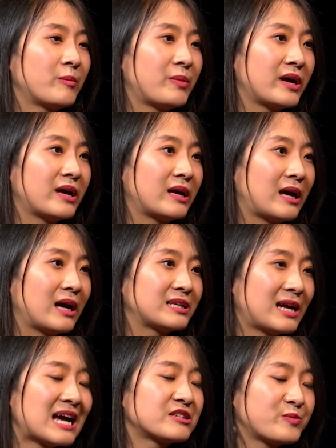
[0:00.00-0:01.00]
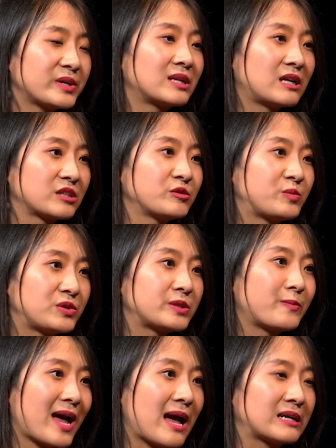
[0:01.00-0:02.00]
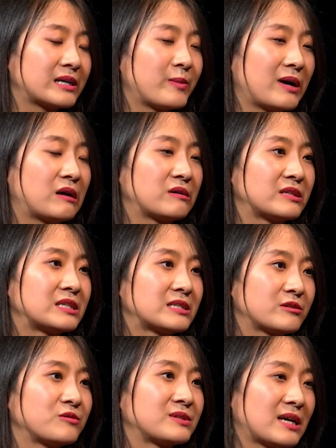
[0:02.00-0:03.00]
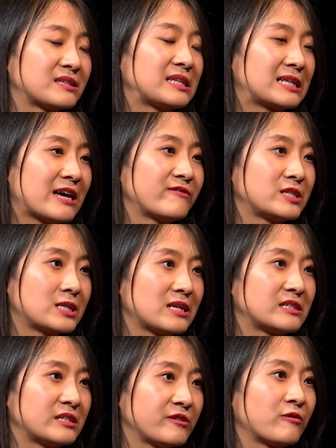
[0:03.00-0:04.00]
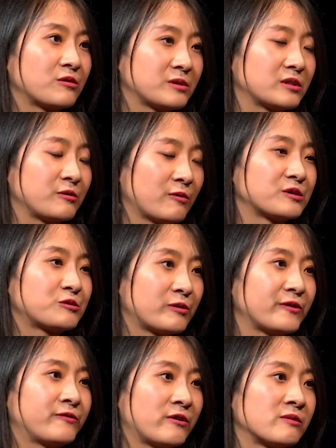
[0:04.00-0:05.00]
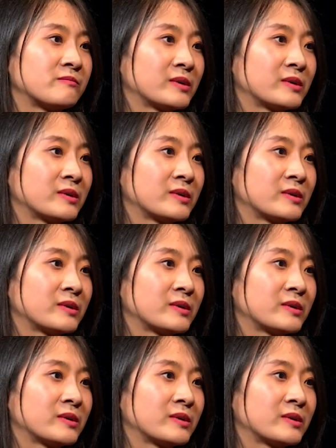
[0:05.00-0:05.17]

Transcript: But there has been a lot to push back about this 2011 Chinese divorce reform.